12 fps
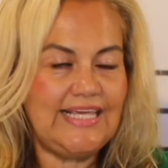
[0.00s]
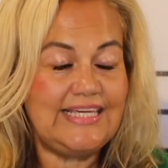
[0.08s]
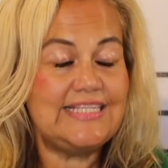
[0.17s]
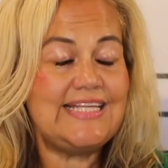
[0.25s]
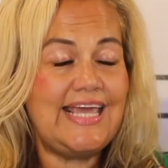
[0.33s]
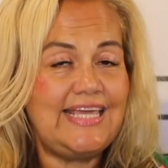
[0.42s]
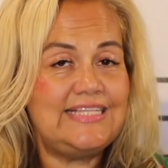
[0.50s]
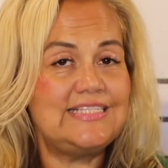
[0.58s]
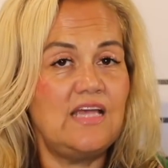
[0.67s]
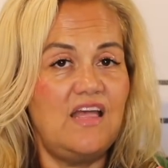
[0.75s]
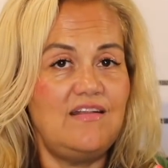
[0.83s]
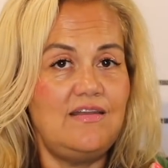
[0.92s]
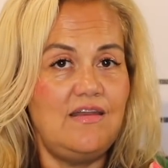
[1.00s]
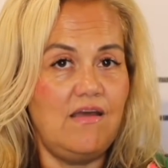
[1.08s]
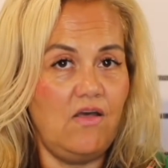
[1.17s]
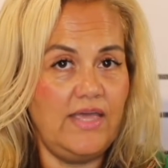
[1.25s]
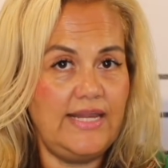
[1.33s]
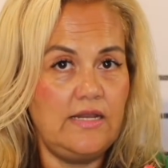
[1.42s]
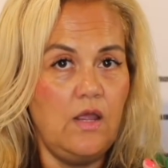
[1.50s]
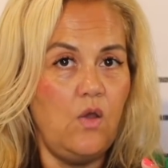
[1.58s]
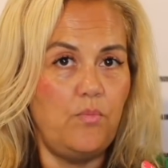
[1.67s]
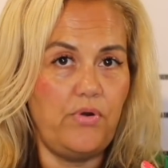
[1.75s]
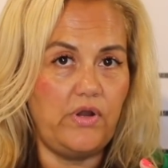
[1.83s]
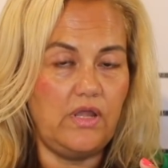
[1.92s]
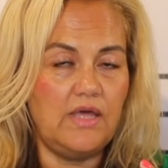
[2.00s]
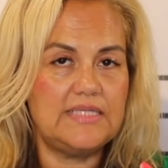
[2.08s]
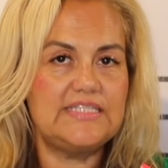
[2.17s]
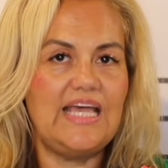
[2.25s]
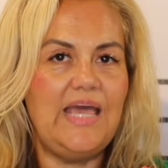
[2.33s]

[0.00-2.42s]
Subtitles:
It contains 9 products.